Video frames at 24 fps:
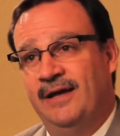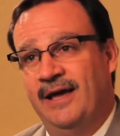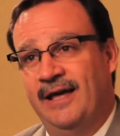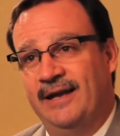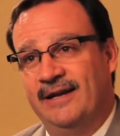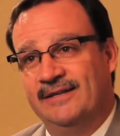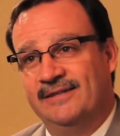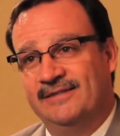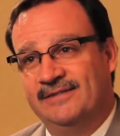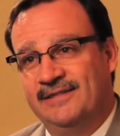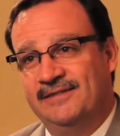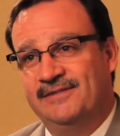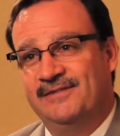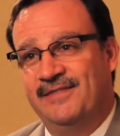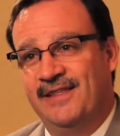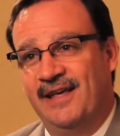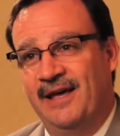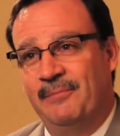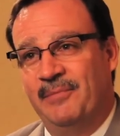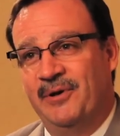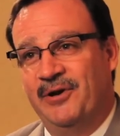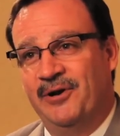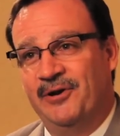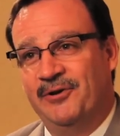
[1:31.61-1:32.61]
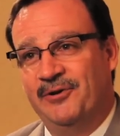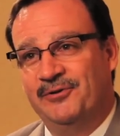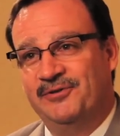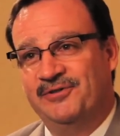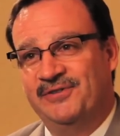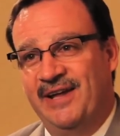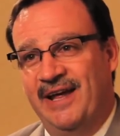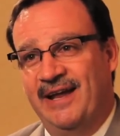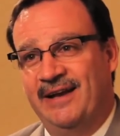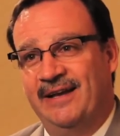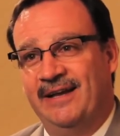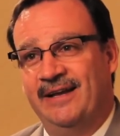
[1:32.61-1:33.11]
and assist them in
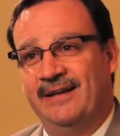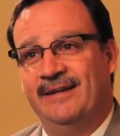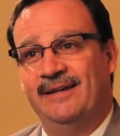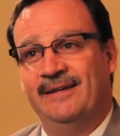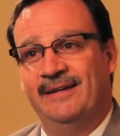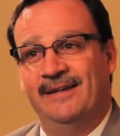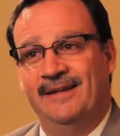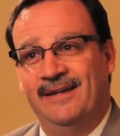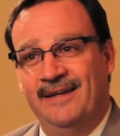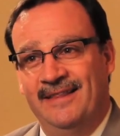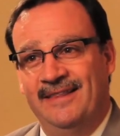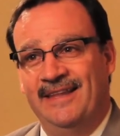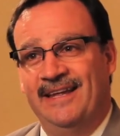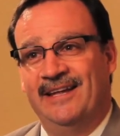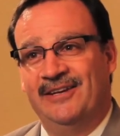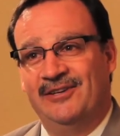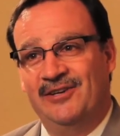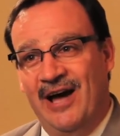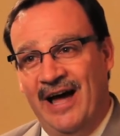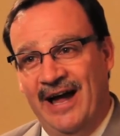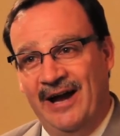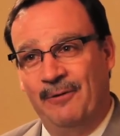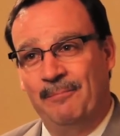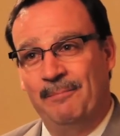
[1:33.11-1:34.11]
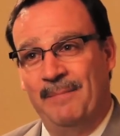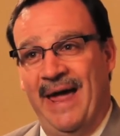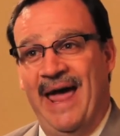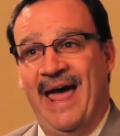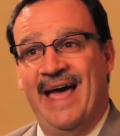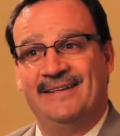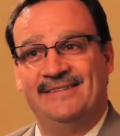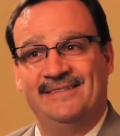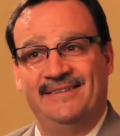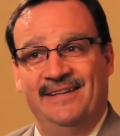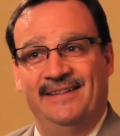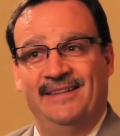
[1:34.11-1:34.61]
understanding the entire
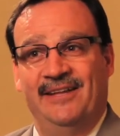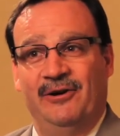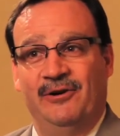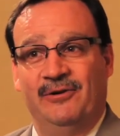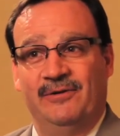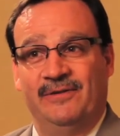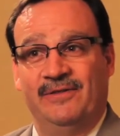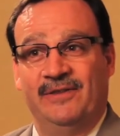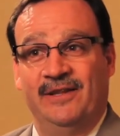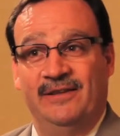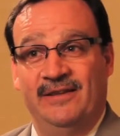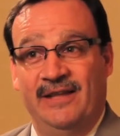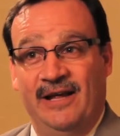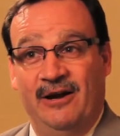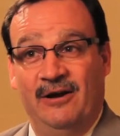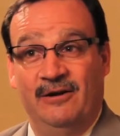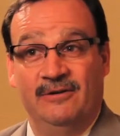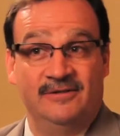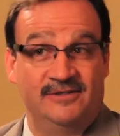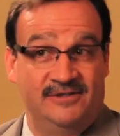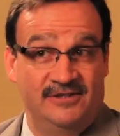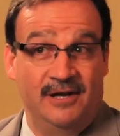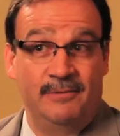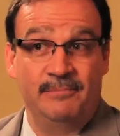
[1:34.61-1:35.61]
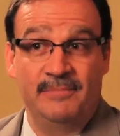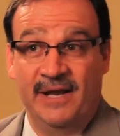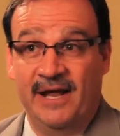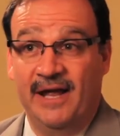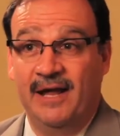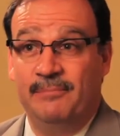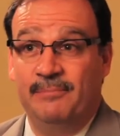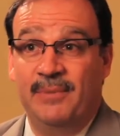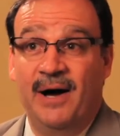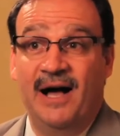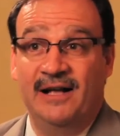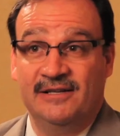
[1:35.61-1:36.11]
mass that they're
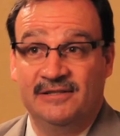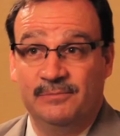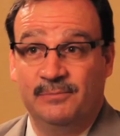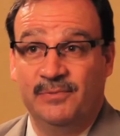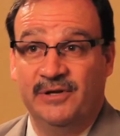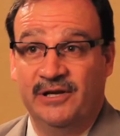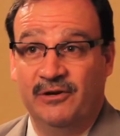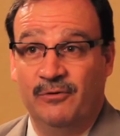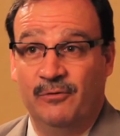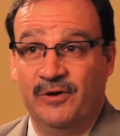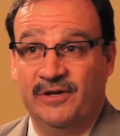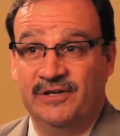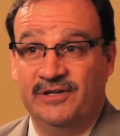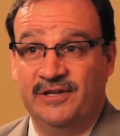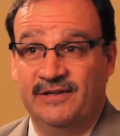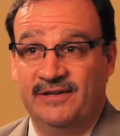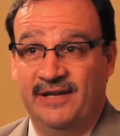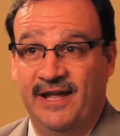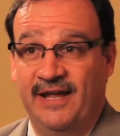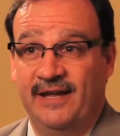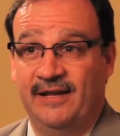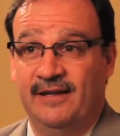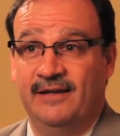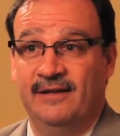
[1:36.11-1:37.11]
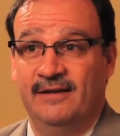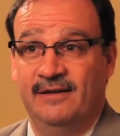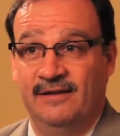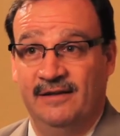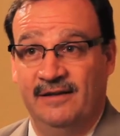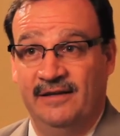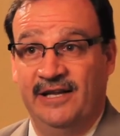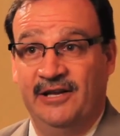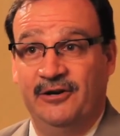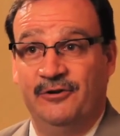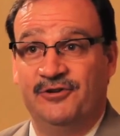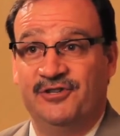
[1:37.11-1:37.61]
someday possibly going to take
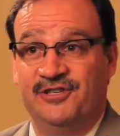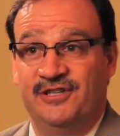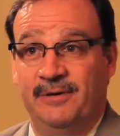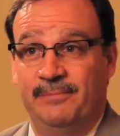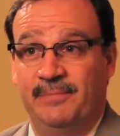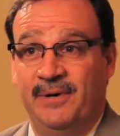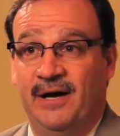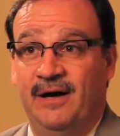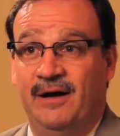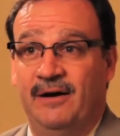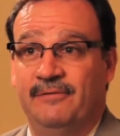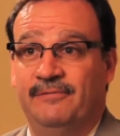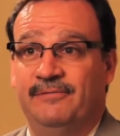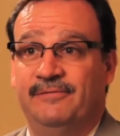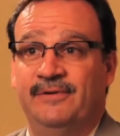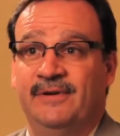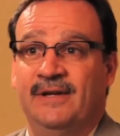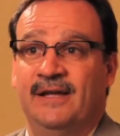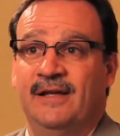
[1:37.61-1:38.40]
leadership of.